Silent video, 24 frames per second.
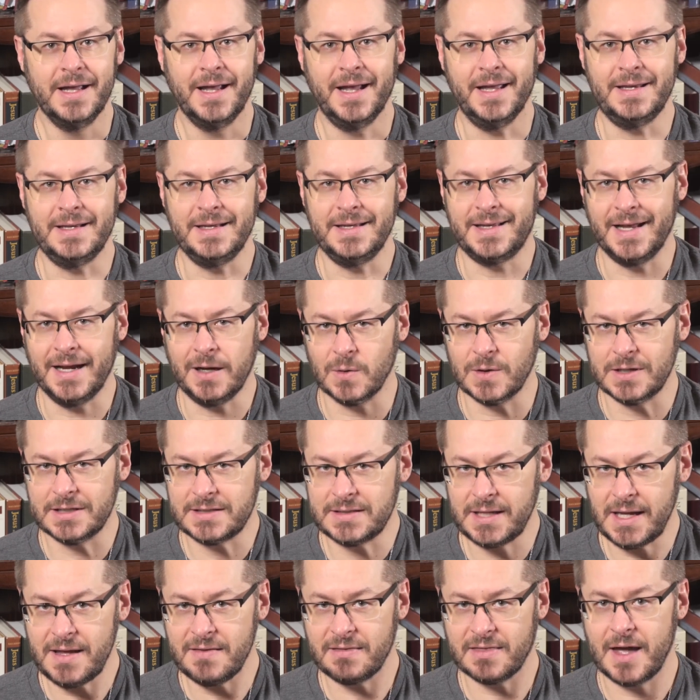and he
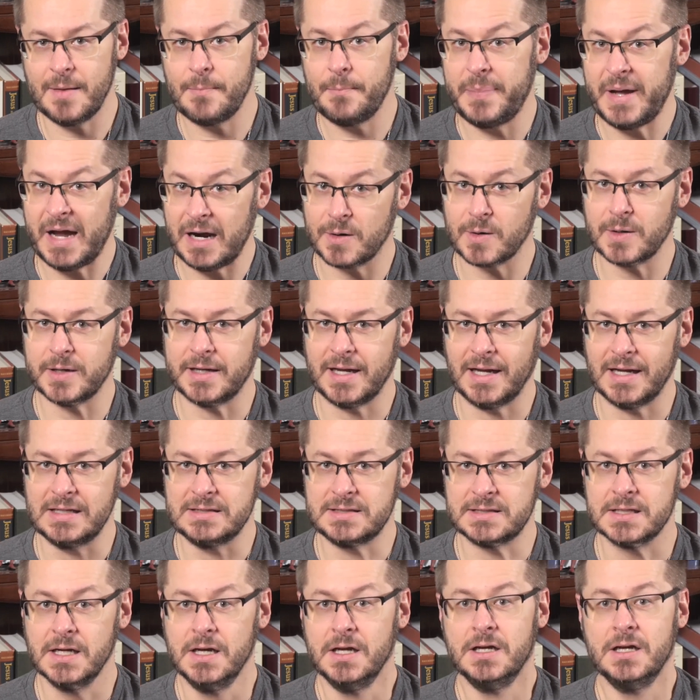guaranteed them
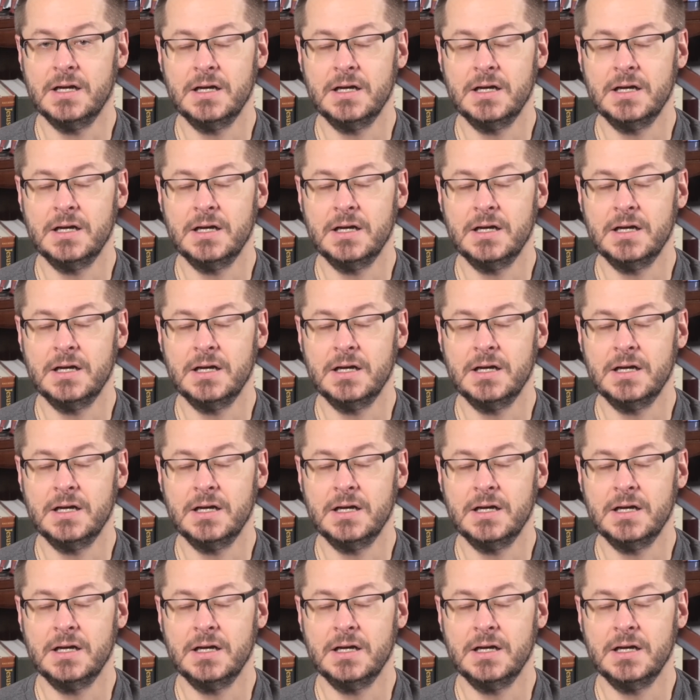paradise